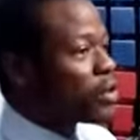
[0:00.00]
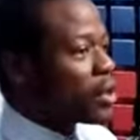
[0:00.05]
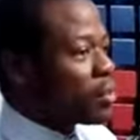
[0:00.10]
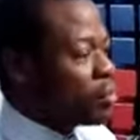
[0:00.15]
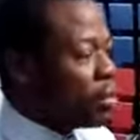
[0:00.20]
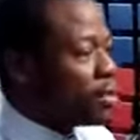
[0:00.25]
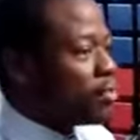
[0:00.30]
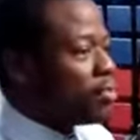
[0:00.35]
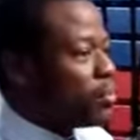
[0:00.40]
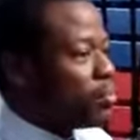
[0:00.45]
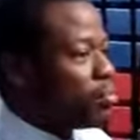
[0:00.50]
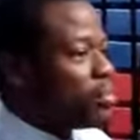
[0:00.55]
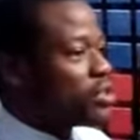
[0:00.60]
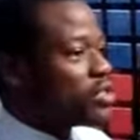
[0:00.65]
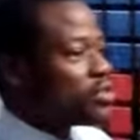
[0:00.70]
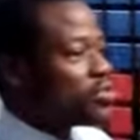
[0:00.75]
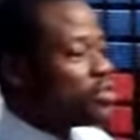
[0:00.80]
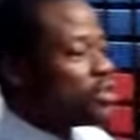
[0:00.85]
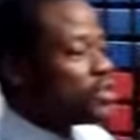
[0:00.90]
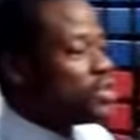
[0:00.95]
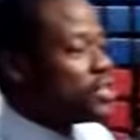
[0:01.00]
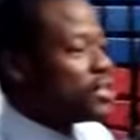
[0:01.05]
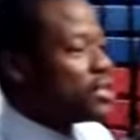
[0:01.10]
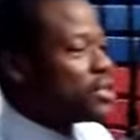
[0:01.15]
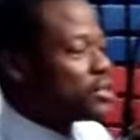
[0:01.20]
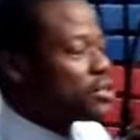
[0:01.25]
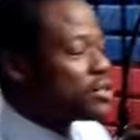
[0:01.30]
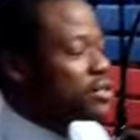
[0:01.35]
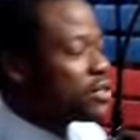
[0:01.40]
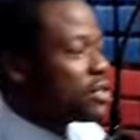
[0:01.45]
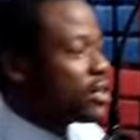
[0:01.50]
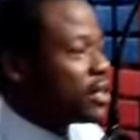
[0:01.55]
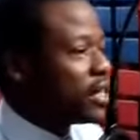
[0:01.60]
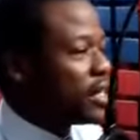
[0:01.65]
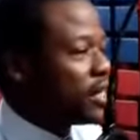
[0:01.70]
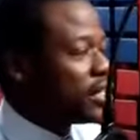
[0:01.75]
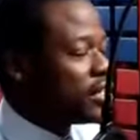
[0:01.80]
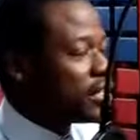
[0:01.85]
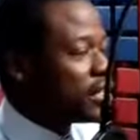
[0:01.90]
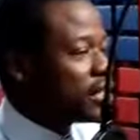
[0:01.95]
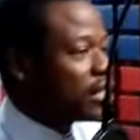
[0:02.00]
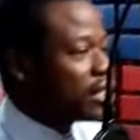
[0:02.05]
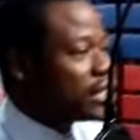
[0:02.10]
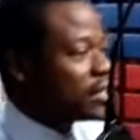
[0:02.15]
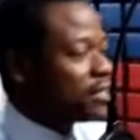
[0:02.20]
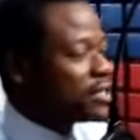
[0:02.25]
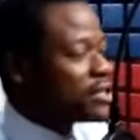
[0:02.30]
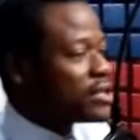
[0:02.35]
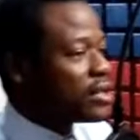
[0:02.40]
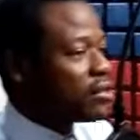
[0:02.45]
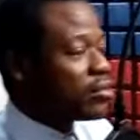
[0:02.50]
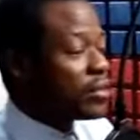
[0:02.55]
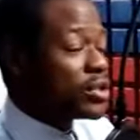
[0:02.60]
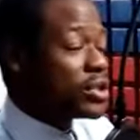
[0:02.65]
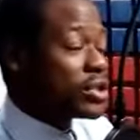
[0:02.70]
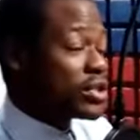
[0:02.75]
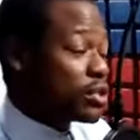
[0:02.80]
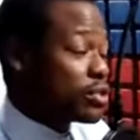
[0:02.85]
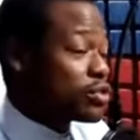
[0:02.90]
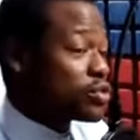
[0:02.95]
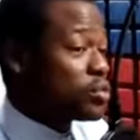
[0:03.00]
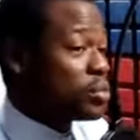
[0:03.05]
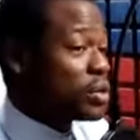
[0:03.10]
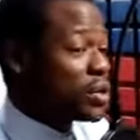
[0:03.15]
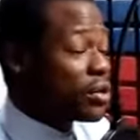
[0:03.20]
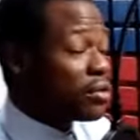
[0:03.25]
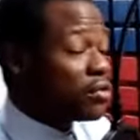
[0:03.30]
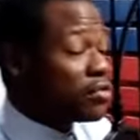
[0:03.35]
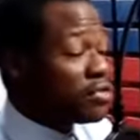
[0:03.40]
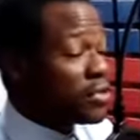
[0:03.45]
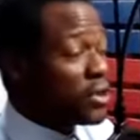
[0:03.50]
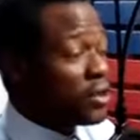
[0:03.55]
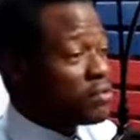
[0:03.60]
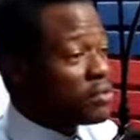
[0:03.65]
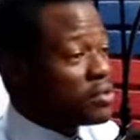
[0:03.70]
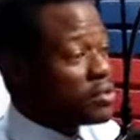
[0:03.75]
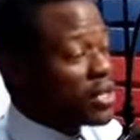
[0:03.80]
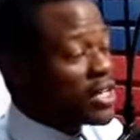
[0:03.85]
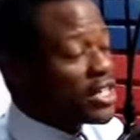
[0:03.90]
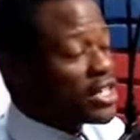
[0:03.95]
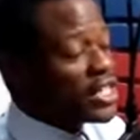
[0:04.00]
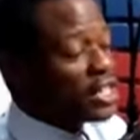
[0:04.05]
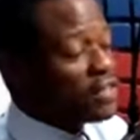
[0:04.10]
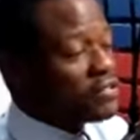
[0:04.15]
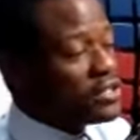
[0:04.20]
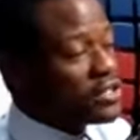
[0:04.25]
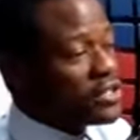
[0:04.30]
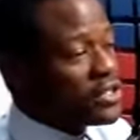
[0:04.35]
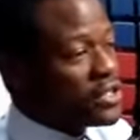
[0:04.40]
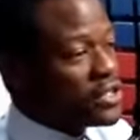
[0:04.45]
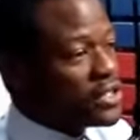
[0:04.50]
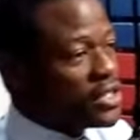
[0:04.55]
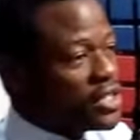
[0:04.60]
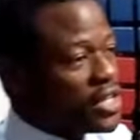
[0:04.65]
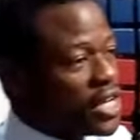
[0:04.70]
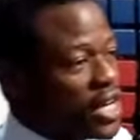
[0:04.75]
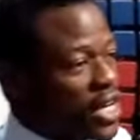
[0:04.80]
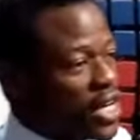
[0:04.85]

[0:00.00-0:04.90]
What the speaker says: But reports reaching us indicates, which has also been confirmed by the EFCC,